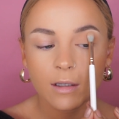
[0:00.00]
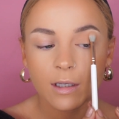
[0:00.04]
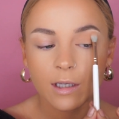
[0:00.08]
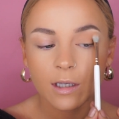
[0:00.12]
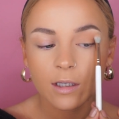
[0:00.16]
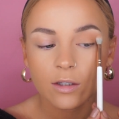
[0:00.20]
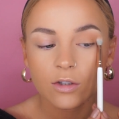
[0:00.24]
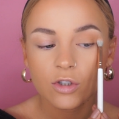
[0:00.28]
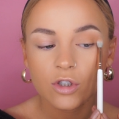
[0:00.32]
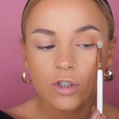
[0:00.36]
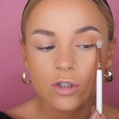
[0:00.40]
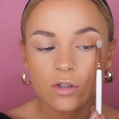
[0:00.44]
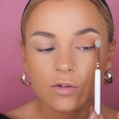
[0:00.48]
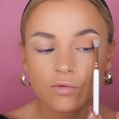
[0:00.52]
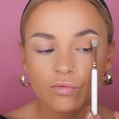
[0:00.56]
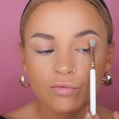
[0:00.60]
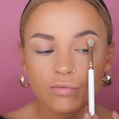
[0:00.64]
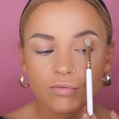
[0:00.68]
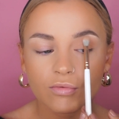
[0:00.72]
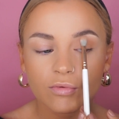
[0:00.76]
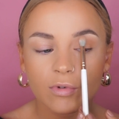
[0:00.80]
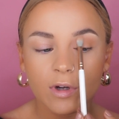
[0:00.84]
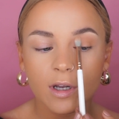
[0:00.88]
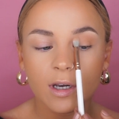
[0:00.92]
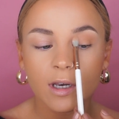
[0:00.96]
and just
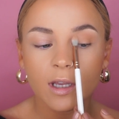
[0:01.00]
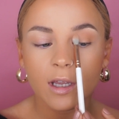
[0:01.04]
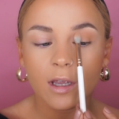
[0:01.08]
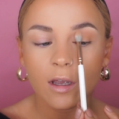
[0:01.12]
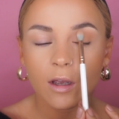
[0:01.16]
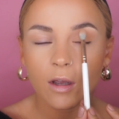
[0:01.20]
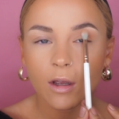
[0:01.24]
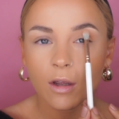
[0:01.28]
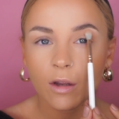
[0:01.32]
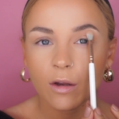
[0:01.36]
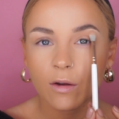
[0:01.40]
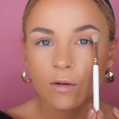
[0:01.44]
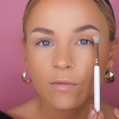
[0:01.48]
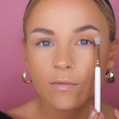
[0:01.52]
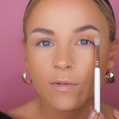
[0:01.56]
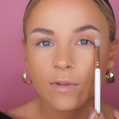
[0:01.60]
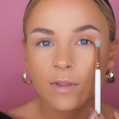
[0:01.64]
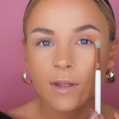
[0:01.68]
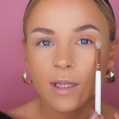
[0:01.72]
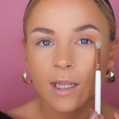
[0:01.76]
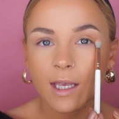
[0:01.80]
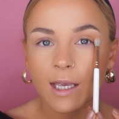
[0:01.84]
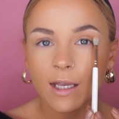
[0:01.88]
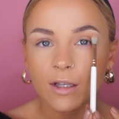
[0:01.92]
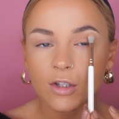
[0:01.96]
run it over
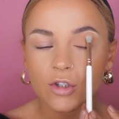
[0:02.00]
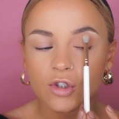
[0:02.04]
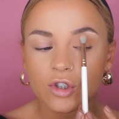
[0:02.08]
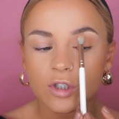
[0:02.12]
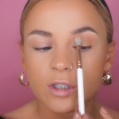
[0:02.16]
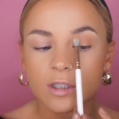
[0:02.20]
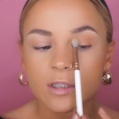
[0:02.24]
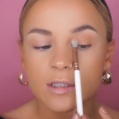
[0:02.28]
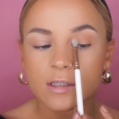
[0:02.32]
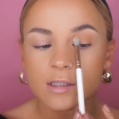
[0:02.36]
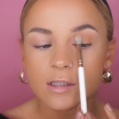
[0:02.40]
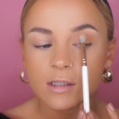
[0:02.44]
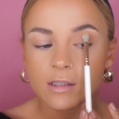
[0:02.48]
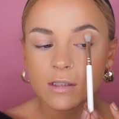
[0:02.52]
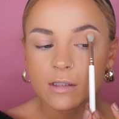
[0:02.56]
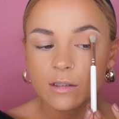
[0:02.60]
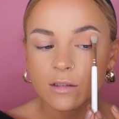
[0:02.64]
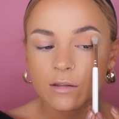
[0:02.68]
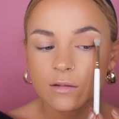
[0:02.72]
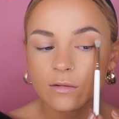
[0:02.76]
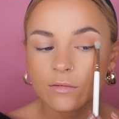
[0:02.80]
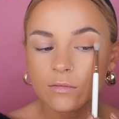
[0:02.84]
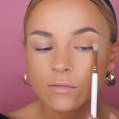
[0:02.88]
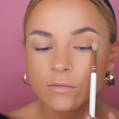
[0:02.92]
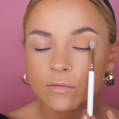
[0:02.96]
the edges.
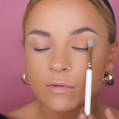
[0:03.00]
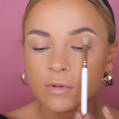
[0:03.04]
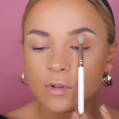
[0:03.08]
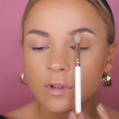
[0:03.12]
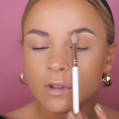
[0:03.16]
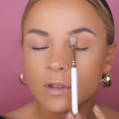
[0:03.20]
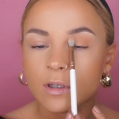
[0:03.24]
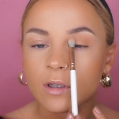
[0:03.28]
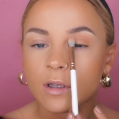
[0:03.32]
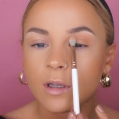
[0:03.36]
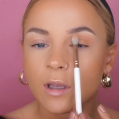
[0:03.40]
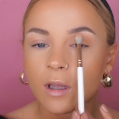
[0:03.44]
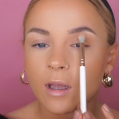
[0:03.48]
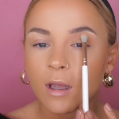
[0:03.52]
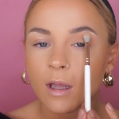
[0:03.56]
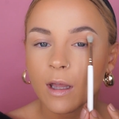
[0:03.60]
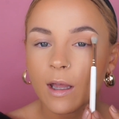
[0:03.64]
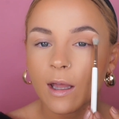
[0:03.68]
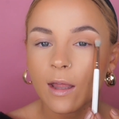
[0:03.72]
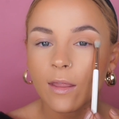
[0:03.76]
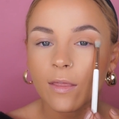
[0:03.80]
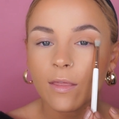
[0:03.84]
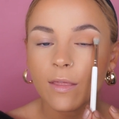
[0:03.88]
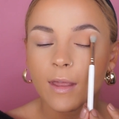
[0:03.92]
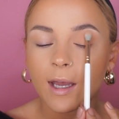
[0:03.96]

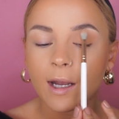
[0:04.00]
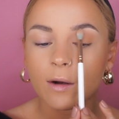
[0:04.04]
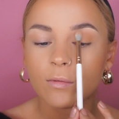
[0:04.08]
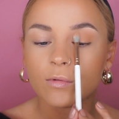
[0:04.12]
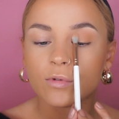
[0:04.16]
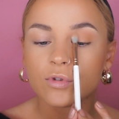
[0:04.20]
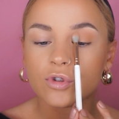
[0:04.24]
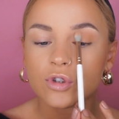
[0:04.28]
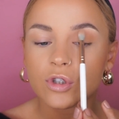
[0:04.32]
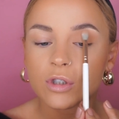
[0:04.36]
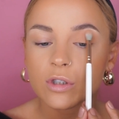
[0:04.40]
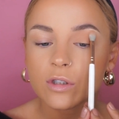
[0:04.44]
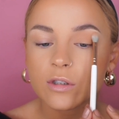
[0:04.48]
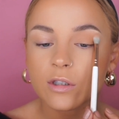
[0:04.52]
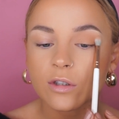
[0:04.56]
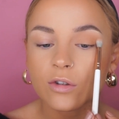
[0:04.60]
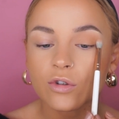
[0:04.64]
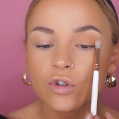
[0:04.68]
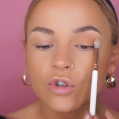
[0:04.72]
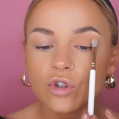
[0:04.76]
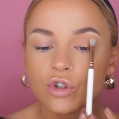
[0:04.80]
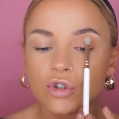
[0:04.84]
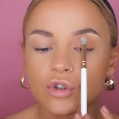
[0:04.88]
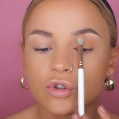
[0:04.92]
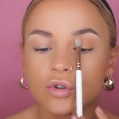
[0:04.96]
And that will just
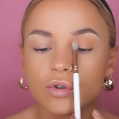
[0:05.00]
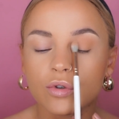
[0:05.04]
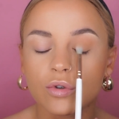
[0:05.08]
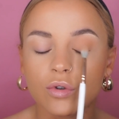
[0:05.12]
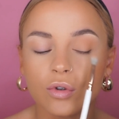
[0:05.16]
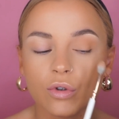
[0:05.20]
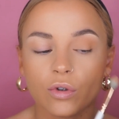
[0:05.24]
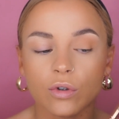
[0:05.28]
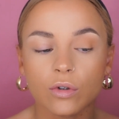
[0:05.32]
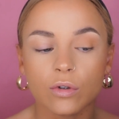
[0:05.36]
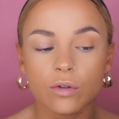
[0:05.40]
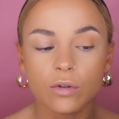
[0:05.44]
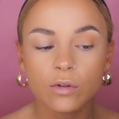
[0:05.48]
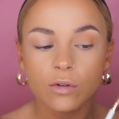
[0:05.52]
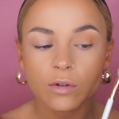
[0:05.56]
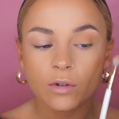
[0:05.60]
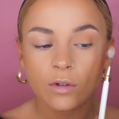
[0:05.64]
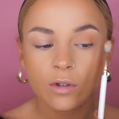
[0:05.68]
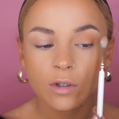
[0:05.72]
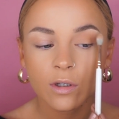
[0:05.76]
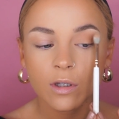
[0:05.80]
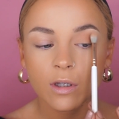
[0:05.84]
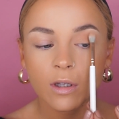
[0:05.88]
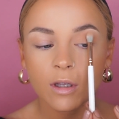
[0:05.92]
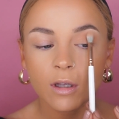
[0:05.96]
ensure
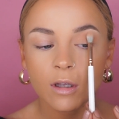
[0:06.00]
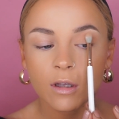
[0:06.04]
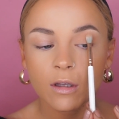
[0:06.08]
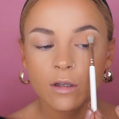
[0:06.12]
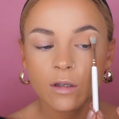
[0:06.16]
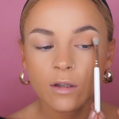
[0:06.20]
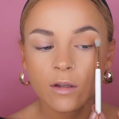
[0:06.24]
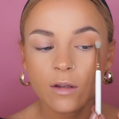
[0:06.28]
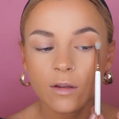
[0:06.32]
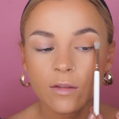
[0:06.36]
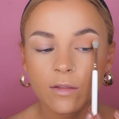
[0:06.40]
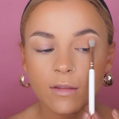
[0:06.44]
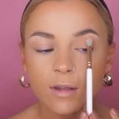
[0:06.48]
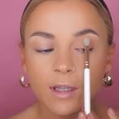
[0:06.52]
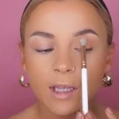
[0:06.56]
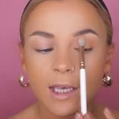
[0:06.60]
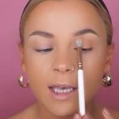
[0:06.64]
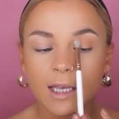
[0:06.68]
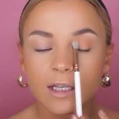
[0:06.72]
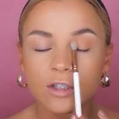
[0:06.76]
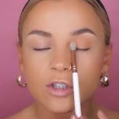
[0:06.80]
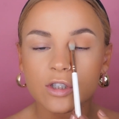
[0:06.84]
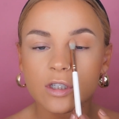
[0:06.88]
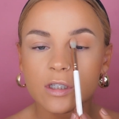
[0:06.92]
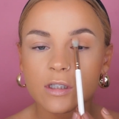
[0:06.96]
the
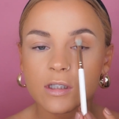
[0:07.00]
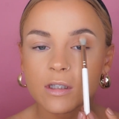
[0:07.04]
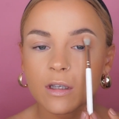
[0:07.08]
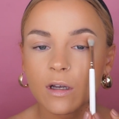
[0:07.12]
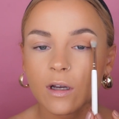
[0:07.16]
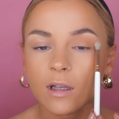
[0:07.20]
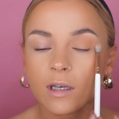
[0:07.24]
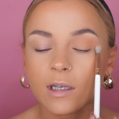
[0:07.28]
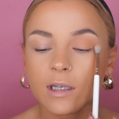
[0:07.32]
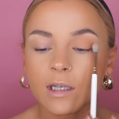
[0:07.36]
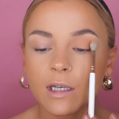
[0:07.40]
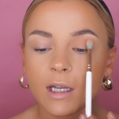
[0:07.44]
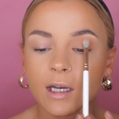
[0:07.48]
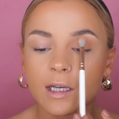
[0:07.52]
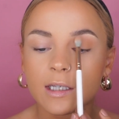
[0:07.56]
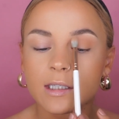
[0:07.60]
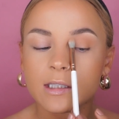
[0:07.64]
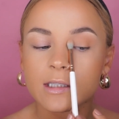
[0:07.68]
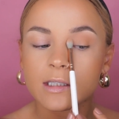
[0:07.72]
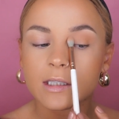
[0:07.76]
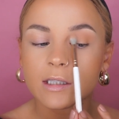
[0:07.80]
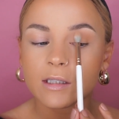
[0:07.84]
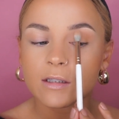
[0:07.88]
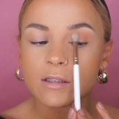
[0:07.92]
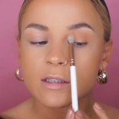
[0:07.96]
edges are
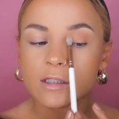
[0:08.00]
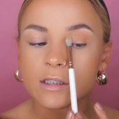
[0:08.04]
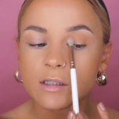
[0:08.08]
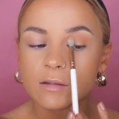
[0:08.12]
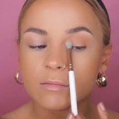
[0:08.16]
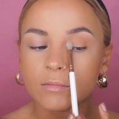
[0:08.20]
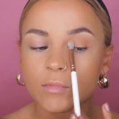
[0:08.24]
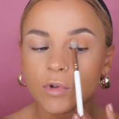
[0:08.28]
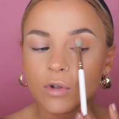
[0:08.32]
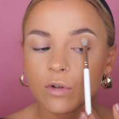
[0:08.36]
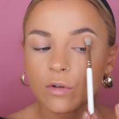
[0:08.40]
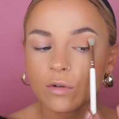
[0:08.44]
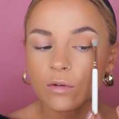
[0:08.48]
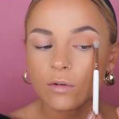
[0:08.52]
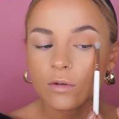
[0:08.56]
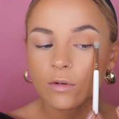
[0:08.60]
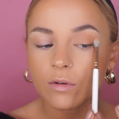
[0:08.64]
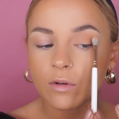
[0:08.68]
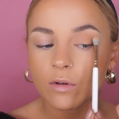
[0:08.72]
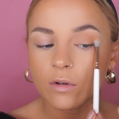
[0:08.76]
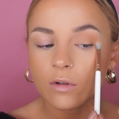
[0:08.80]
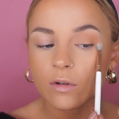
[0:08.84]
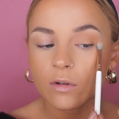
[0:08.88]
nice and smooth.